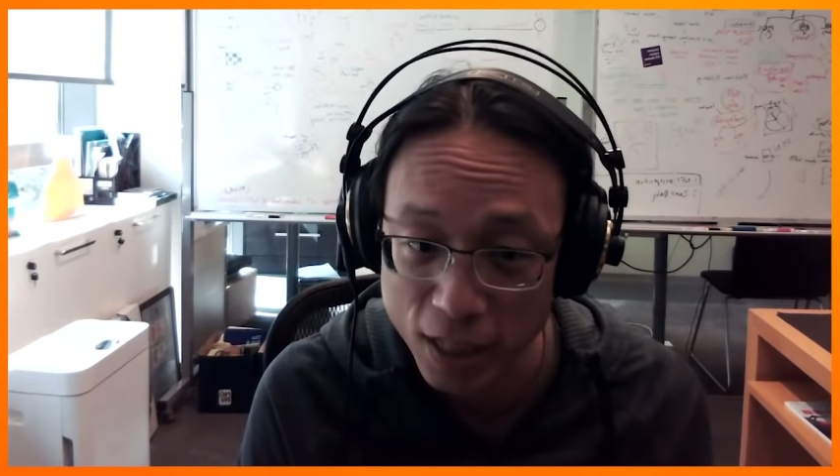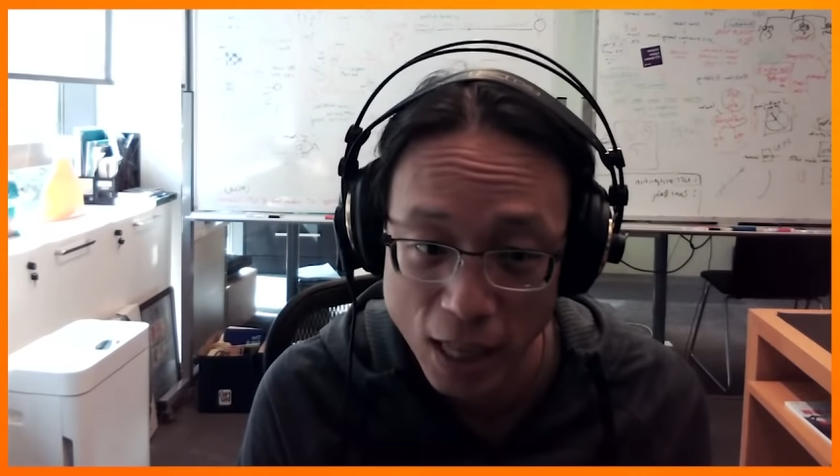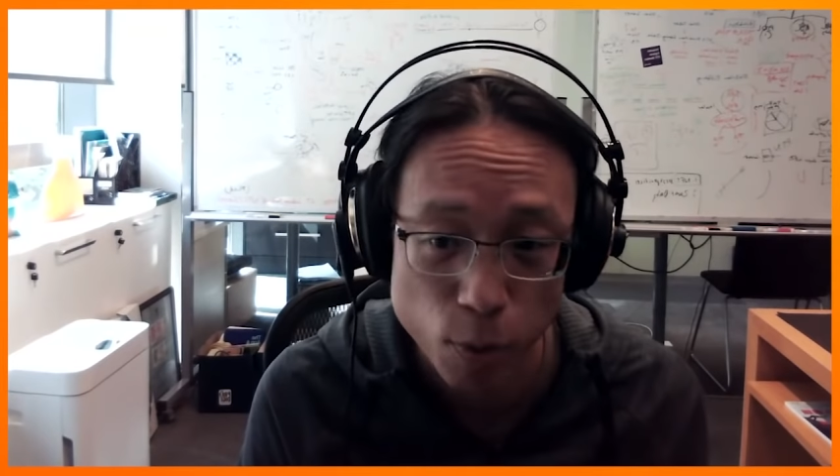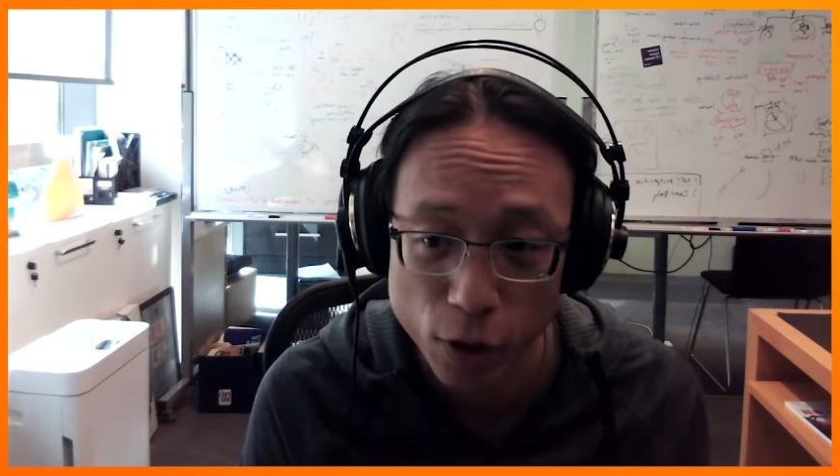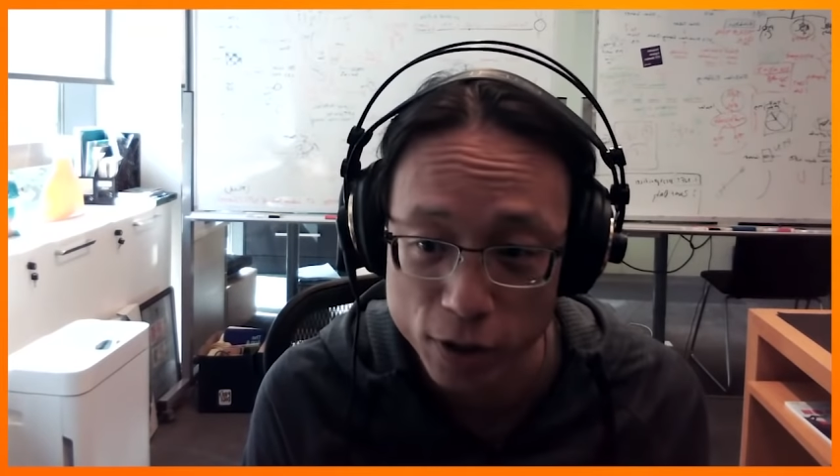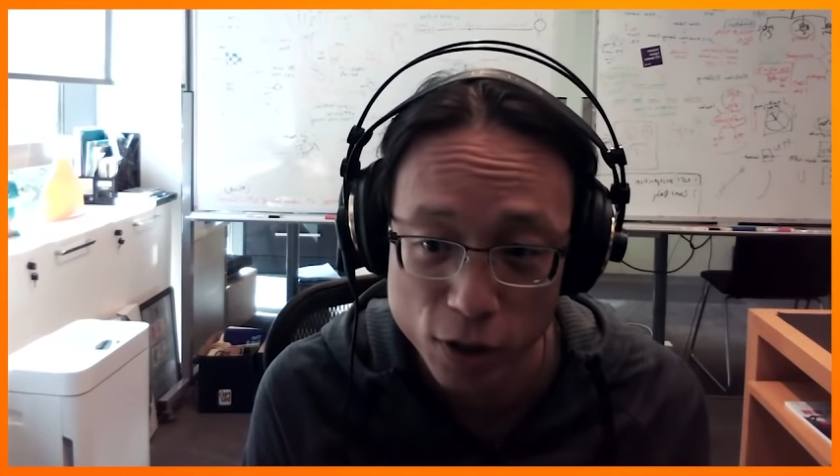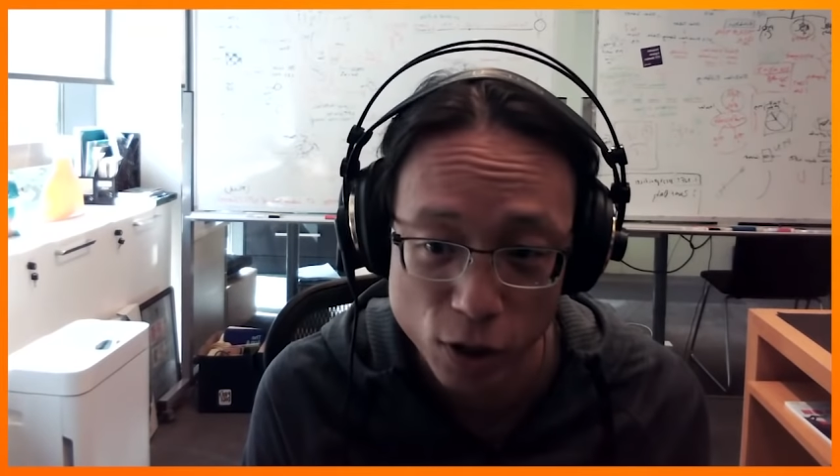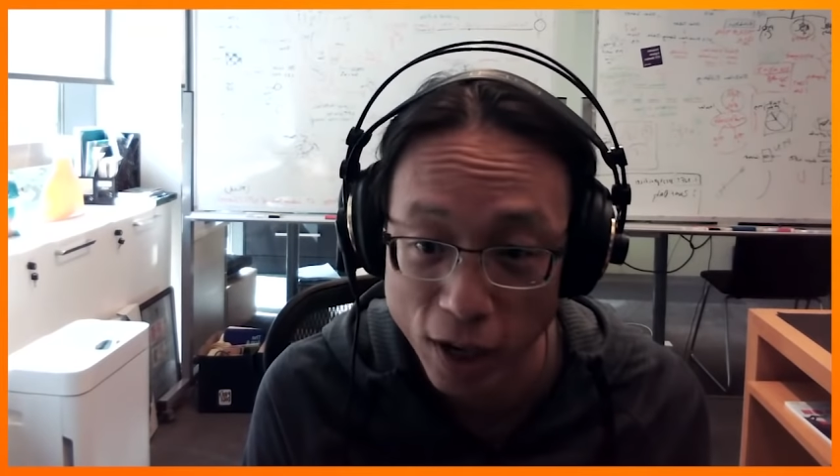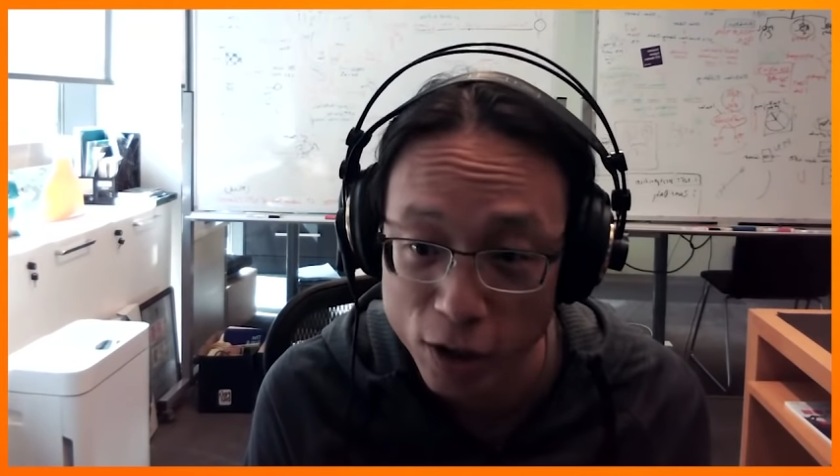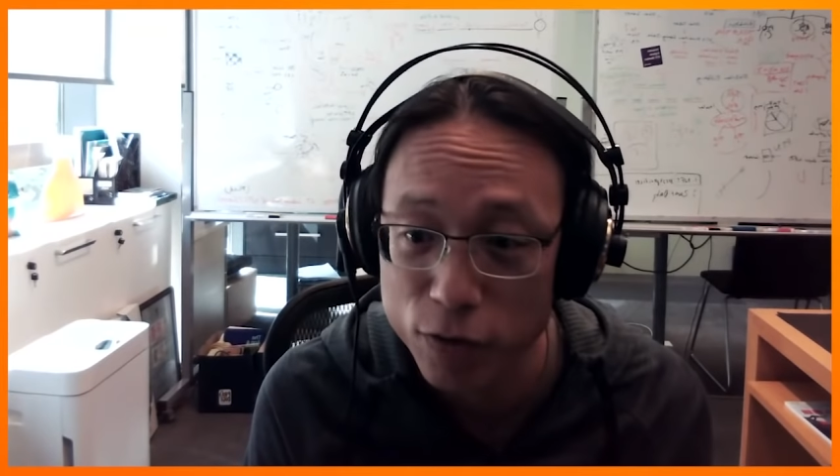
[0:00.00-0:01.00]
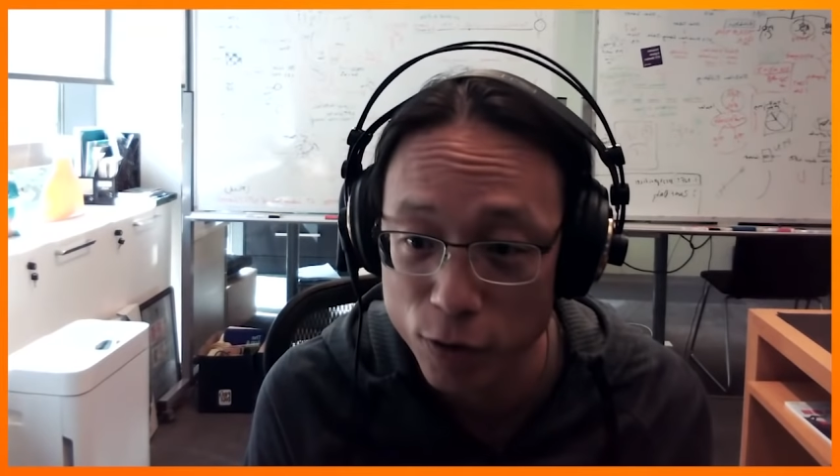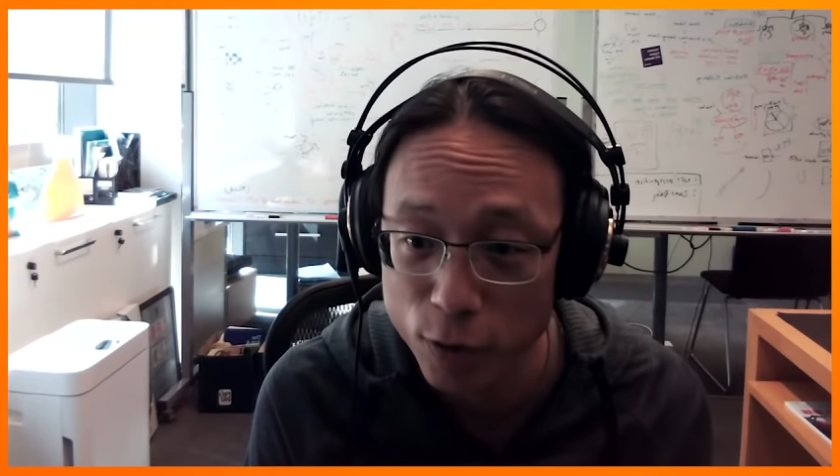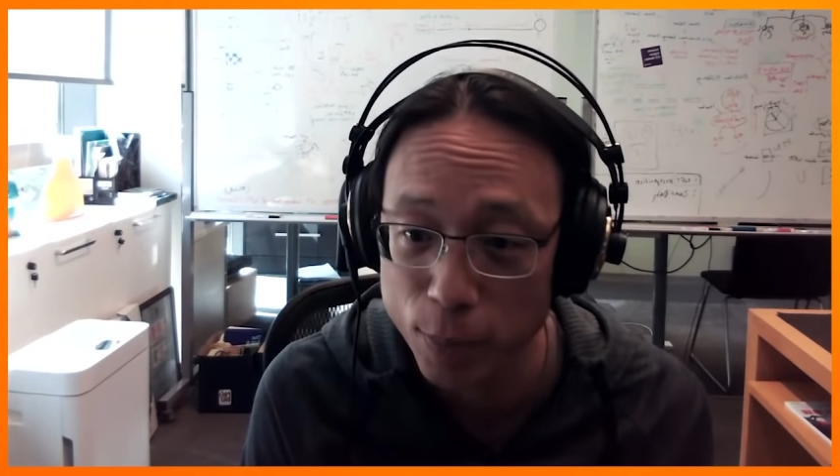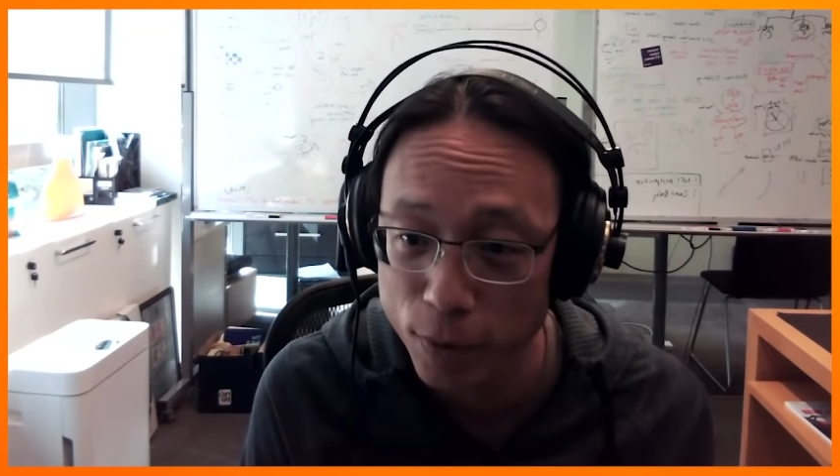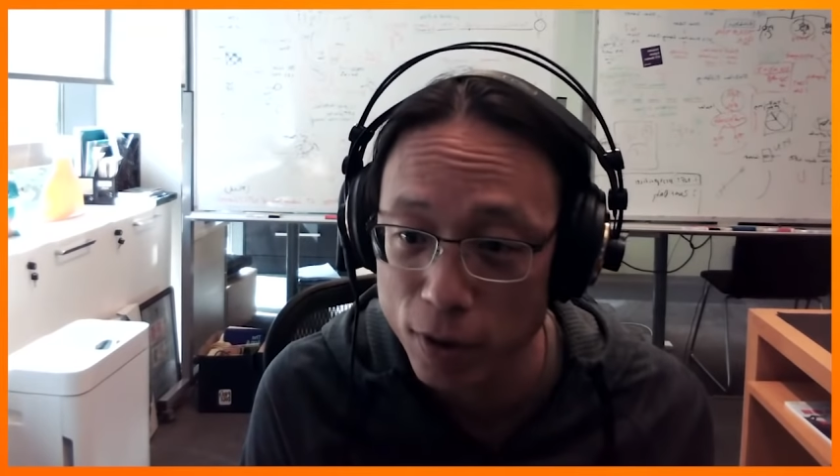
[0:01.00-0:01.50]
us at that point, you know,
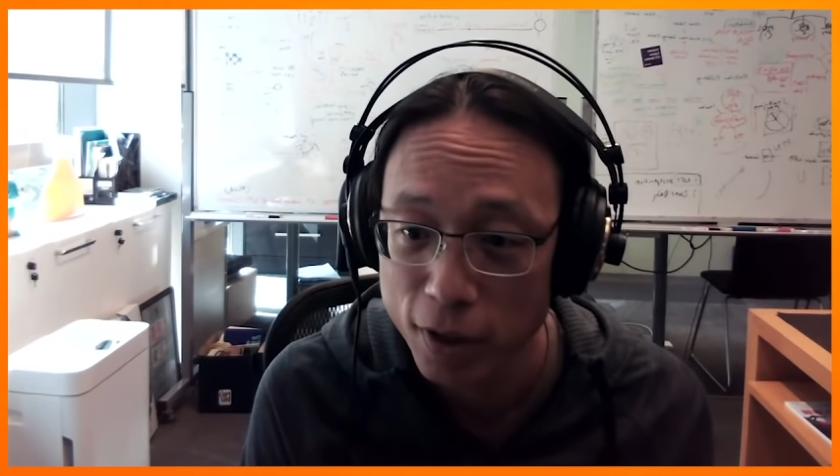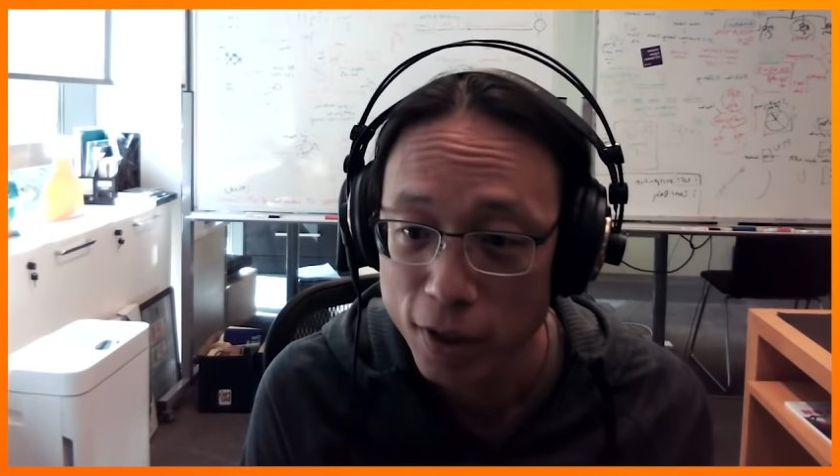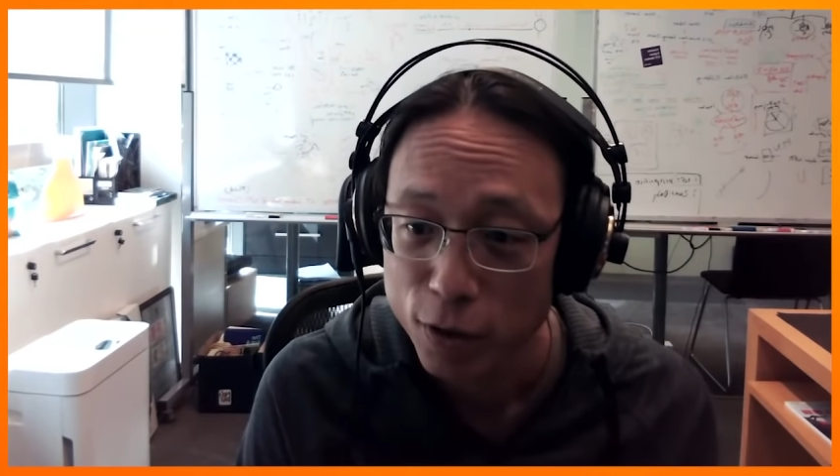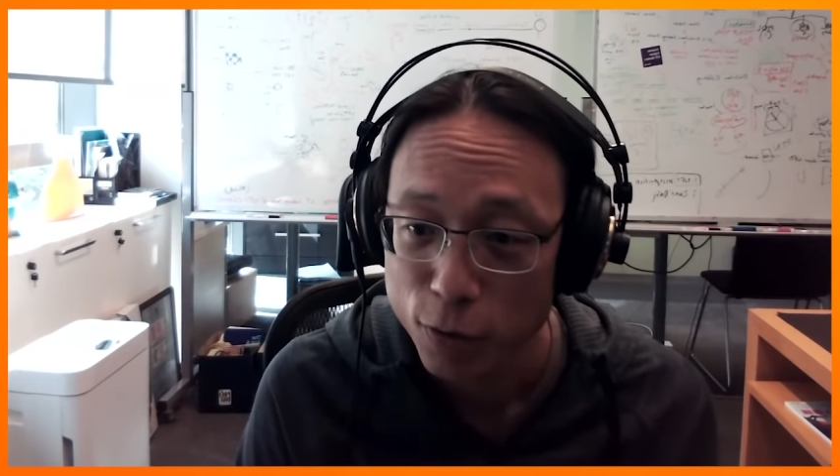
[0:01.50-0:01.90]
150 people,